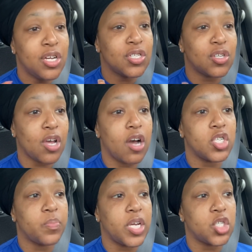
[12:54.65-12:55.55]
so y'all
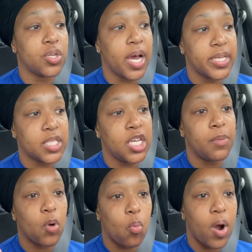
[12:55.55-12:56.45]
just make sure you guys keep
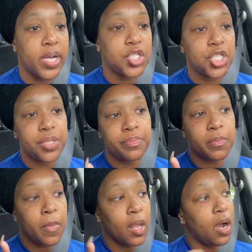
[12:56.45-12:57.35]

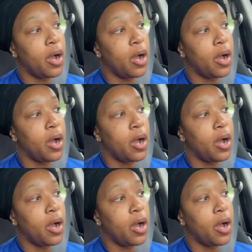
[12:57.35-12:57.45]
watching.